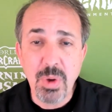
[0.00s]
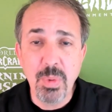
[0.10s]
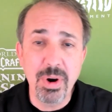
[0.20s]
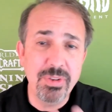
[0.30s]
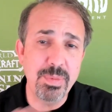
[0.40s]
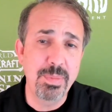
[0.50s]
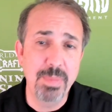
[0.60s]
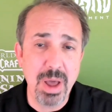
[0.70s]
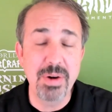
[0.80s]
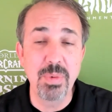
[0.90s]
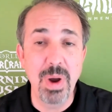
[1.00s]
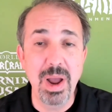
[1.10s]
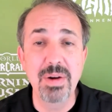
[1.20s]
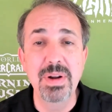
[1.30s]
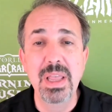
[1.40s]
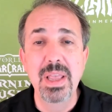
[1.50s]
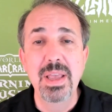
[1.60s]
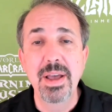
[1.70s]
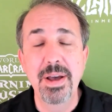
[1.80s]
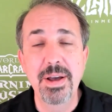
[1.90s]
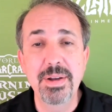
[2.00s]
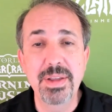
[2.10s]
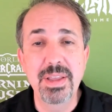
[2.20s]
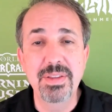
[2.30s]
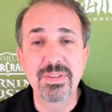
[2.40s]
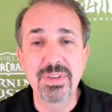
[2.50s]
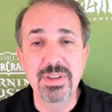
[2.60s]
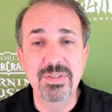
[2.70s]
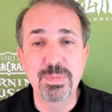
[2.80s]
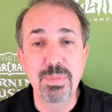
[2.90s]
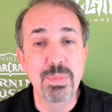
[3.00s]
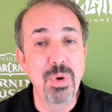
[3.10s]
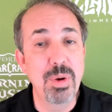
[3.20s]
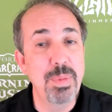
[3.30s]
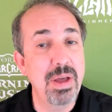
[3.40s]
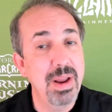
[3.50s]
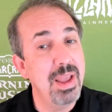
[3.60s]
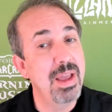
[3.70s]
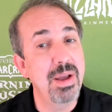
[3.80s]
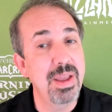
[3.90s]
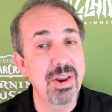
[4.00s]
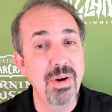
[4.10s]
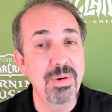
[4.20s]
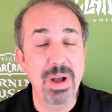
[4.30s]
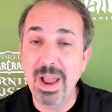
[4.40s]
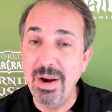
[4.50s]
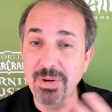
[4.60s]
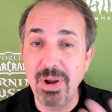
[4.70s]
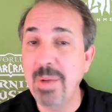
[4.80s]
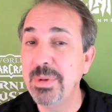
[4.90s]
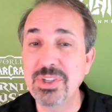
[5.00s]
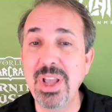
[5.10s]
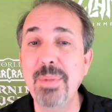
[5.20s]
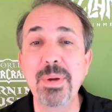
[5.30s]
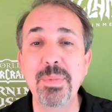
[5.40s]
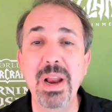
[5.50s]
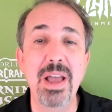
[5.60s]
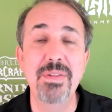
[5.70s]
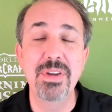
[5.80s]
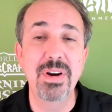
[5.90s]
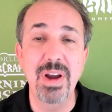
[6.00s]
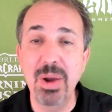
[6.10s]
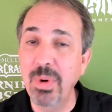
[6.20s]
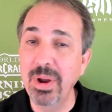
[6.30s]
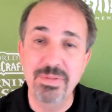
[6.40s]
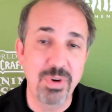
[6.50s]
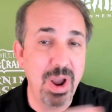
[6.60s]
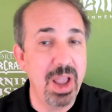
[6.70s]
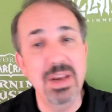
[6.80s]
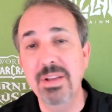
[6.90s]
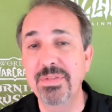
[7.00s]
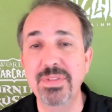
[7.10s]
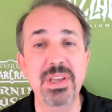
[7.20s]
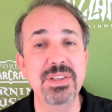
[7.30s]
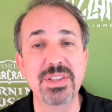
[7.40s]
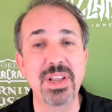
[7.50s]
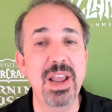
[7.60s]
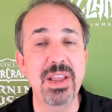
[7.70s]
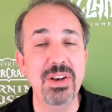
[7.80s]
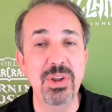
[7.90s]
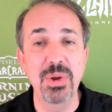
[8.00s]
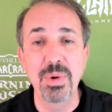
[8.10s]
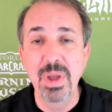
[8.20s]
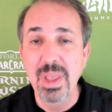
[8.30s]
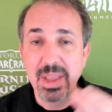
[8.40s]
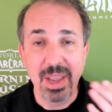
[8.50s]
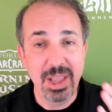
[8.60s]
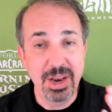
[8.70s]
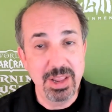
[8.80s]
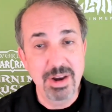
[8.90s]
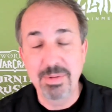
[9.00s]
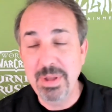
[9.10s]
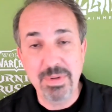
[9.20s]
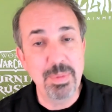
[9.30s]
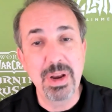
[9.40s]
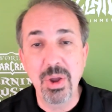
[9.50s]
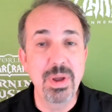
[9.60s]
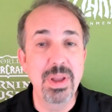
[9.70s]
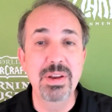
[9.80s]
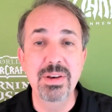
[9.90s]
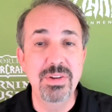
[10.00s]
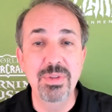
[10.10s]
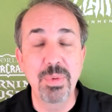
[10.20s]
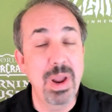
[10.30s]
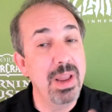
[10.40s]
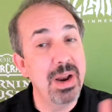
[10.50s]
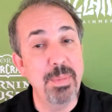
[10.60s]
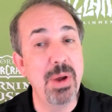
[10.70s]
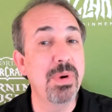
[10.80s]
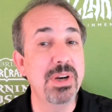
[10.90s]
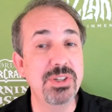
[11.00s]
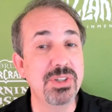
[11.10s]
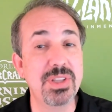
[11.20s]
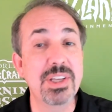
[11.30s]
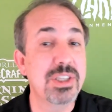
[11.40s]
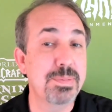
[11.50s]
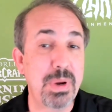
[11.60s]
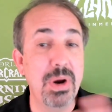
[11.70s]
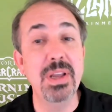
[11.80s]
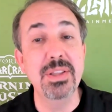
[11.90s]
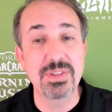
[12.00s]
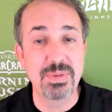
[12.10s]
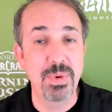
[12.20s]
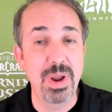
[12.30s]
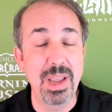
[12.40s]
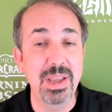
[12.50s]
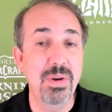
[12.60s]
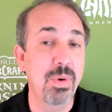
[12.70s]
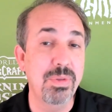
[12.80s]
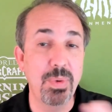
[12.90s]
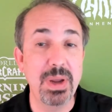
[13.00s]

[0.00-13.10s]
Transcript: Whereas modern WoW uh, is is more about hey, I, you know, I don't know how much time I'm going to have here. I want a variety of things that I can do. And you know, if I'm going to go in and do the raid, I might want to just experience the raid or the